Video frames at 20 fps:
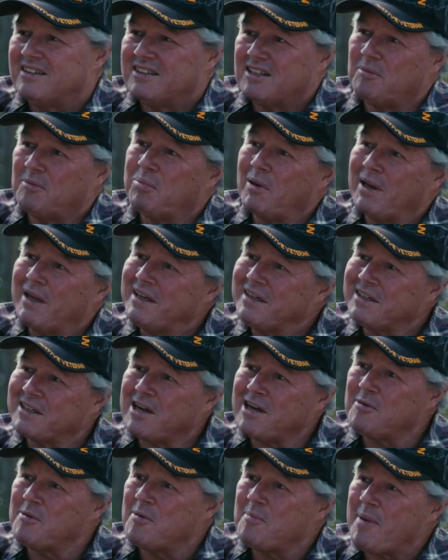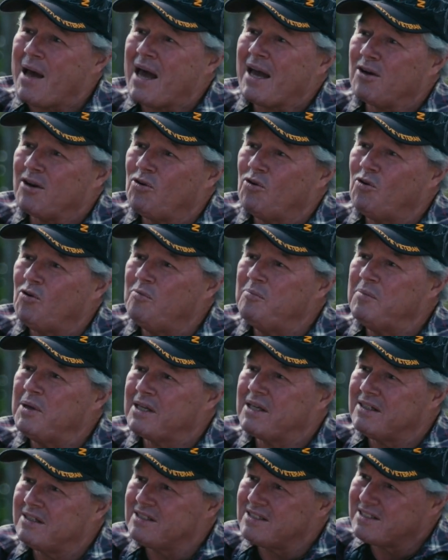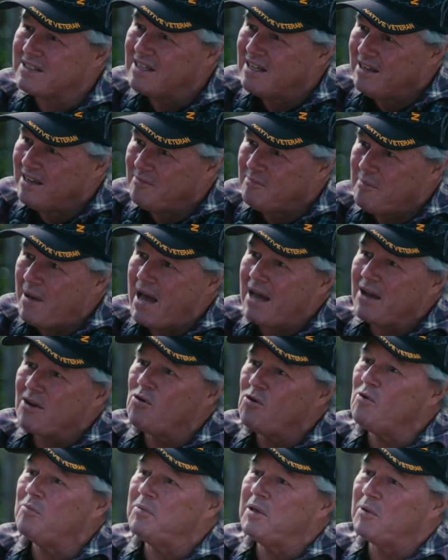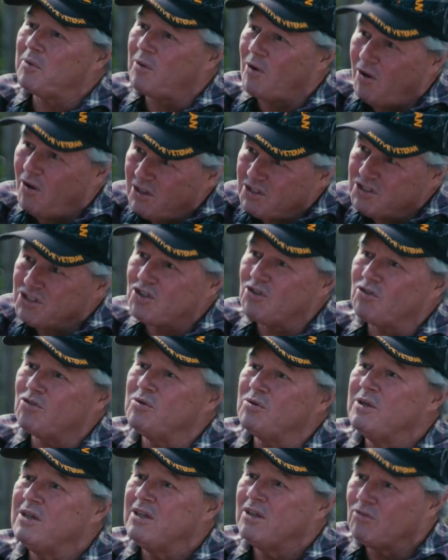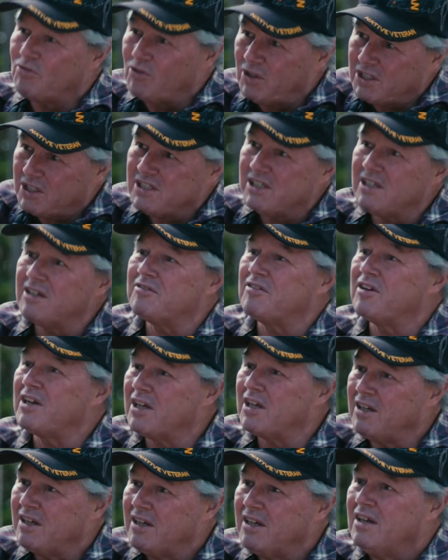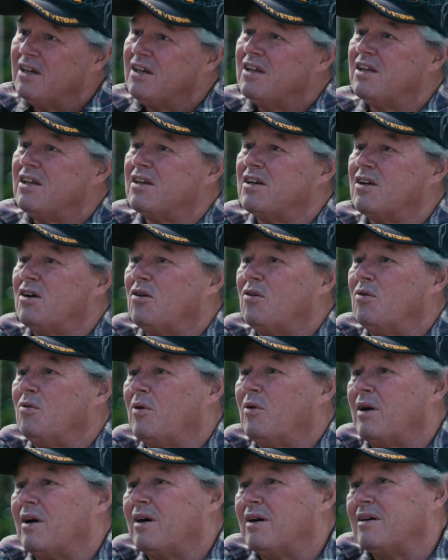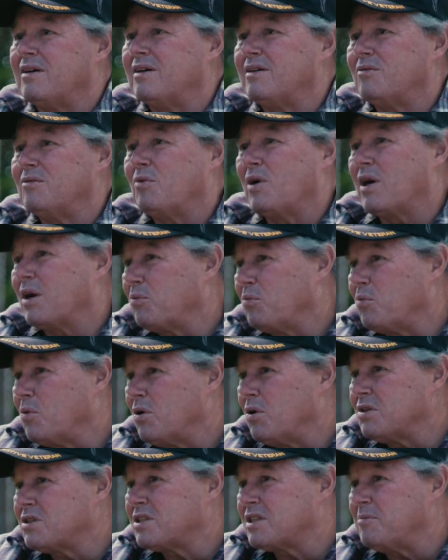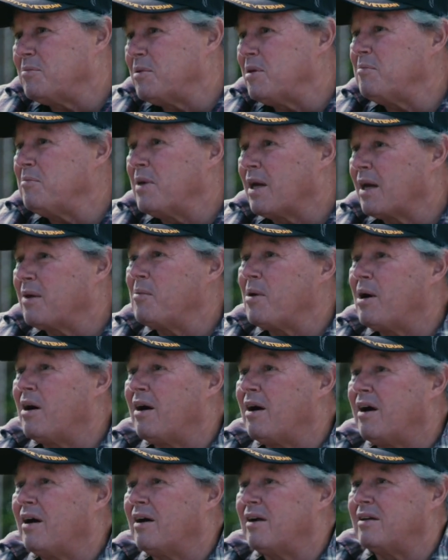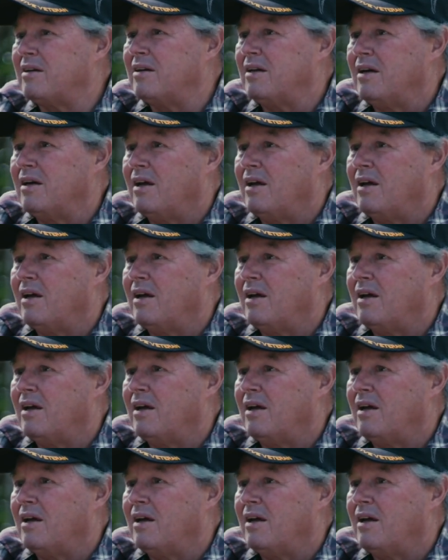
to blend coming back home because back home they were also recovering, you know, uh, what it was to be Mi'kmaq and